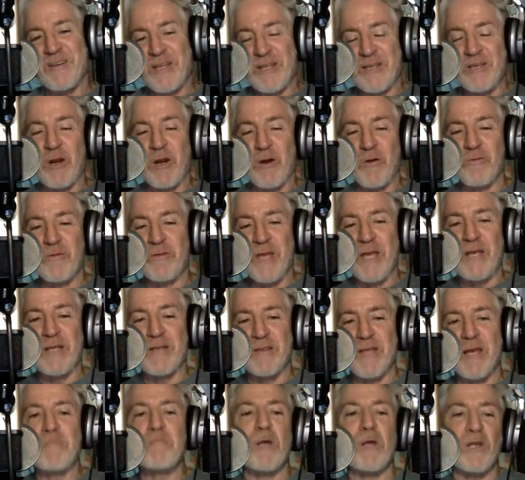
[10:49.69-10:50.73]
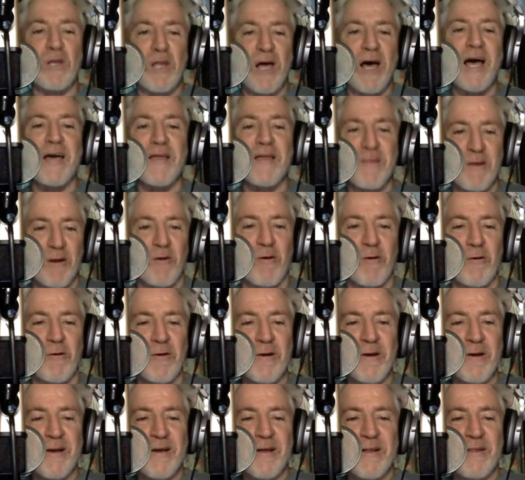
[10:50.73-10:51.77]
that, you know, they, they belie their,
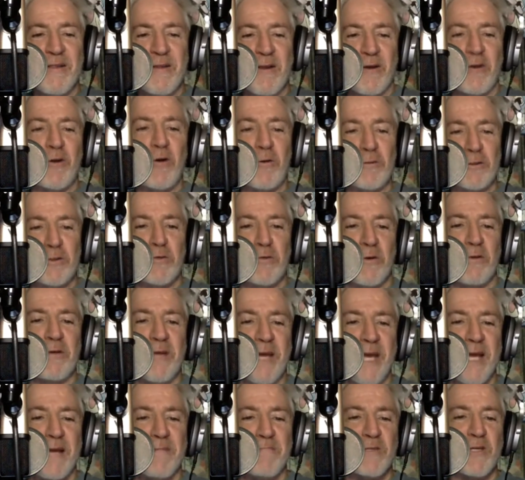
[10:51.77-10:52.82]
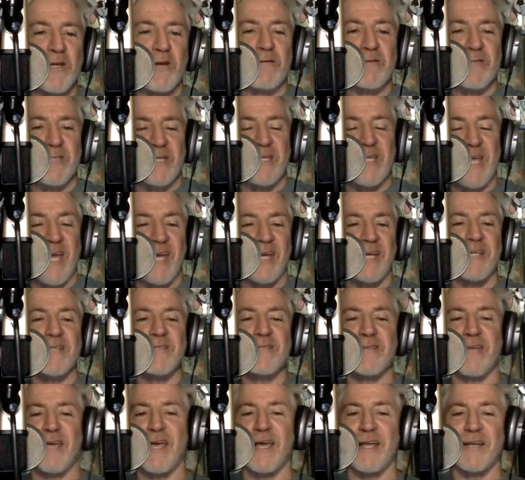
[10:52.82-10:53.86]
their cultural names, you know,
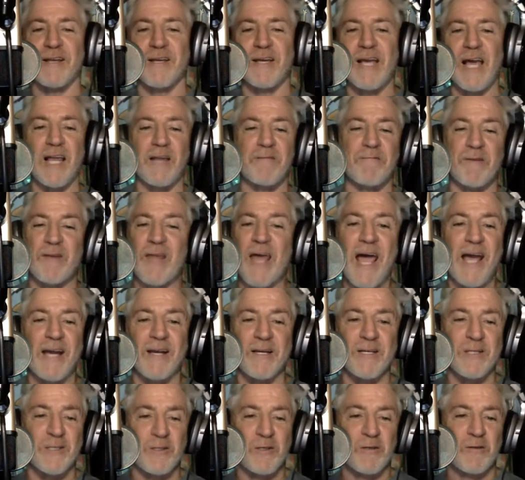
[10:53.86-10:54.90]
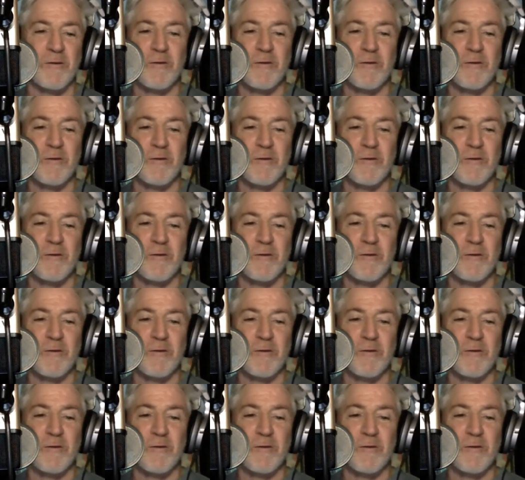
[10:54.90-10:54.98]
Sudeikis and Galifianakis.